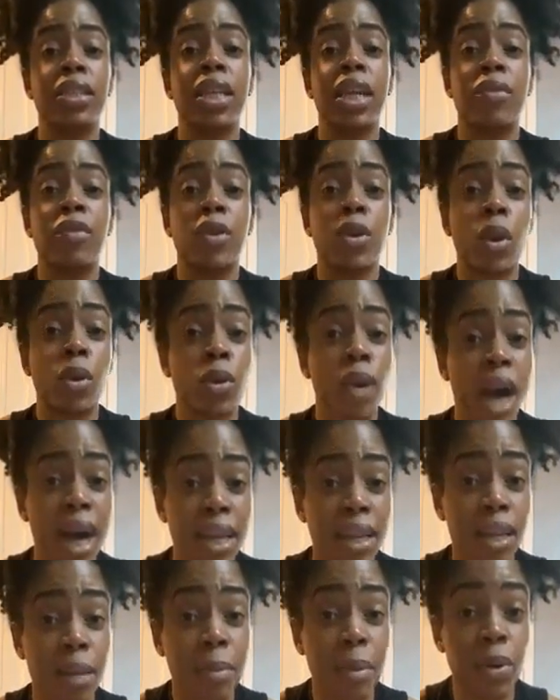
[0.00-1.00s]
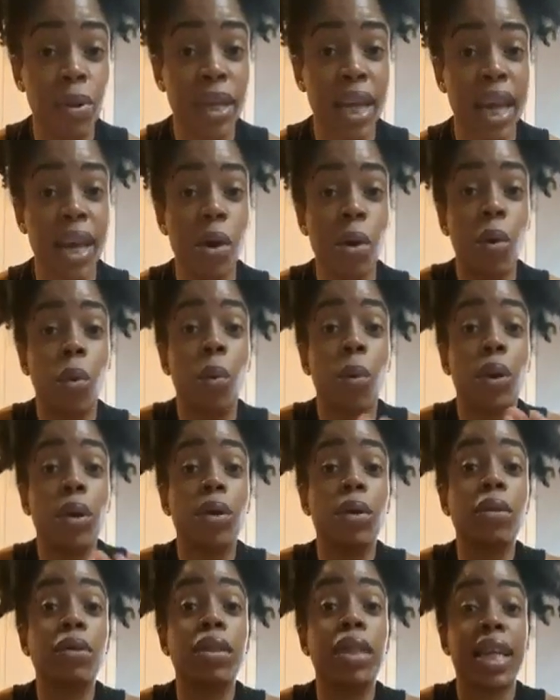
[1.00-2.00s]
is, if you don't know how to communicate or
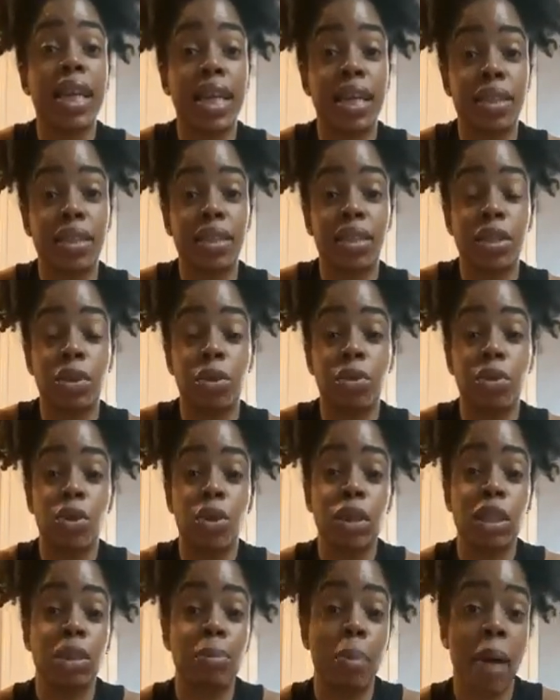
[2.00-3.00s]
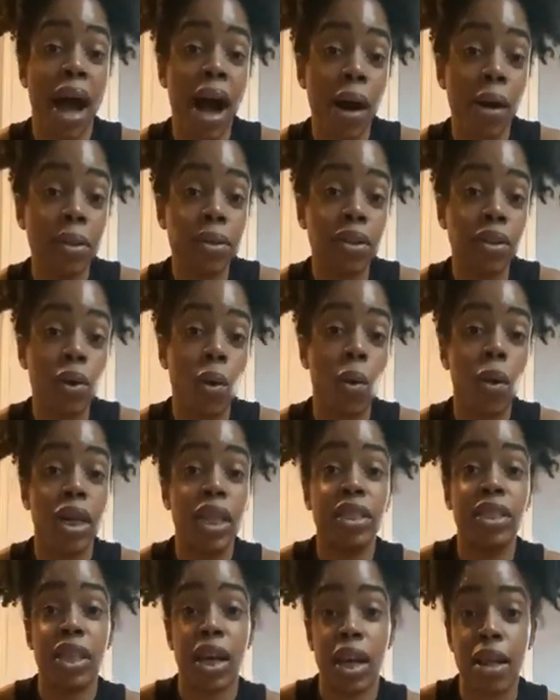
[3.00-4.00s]
word things to your spouse or
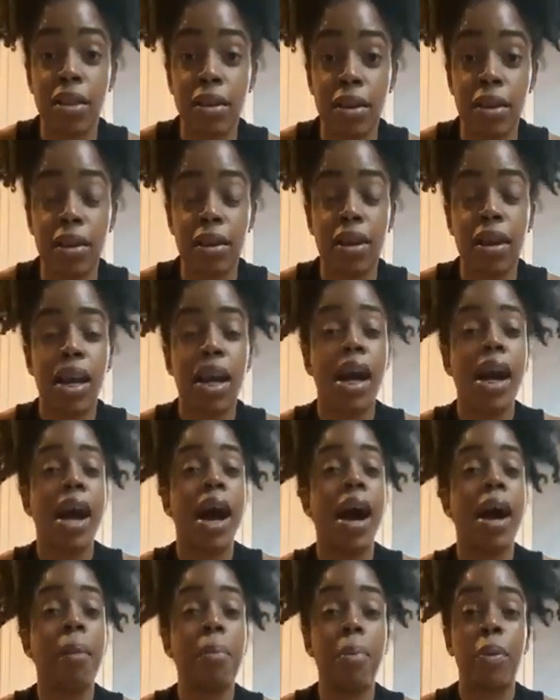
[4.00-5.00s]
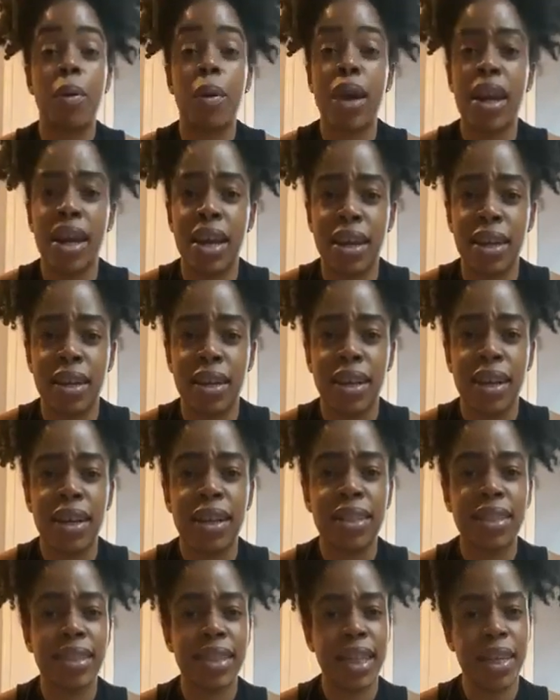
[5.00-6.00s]
each other, pray.
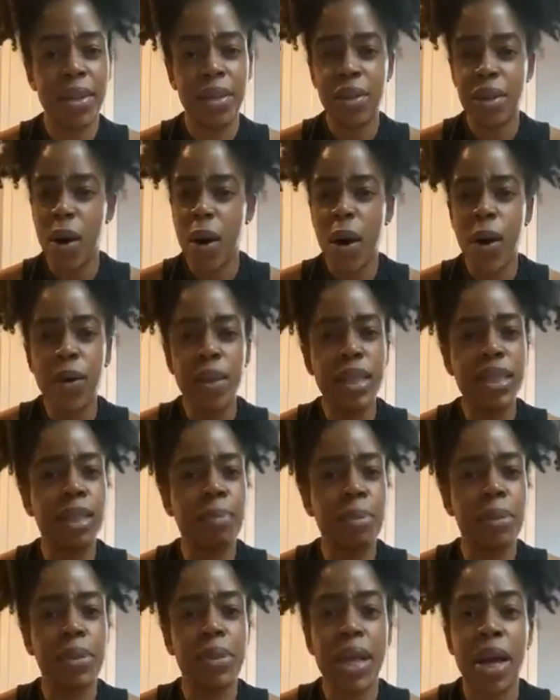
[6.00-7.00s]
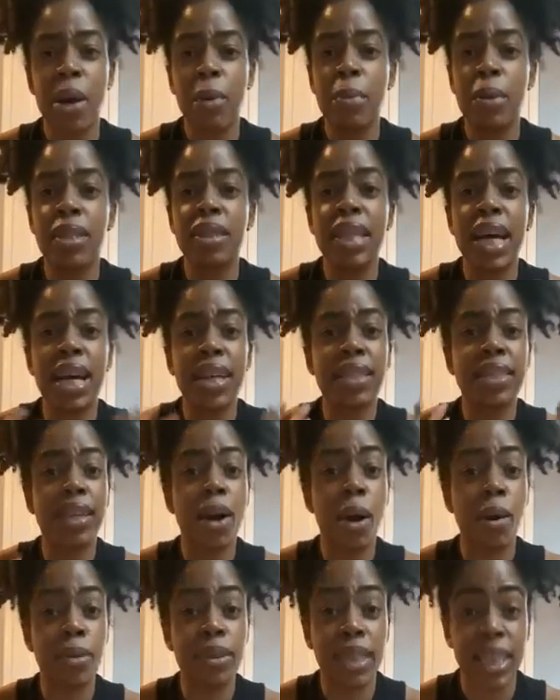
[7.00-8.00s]
Say, Holy Spirit, help us how to
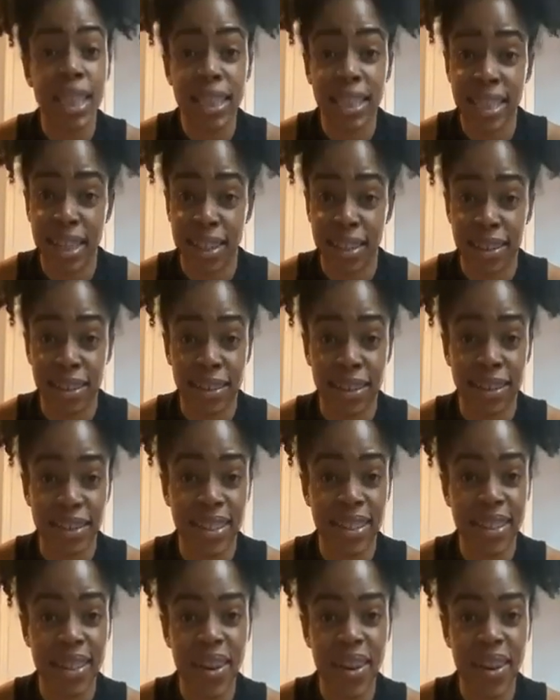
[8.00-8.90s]
talk to each other,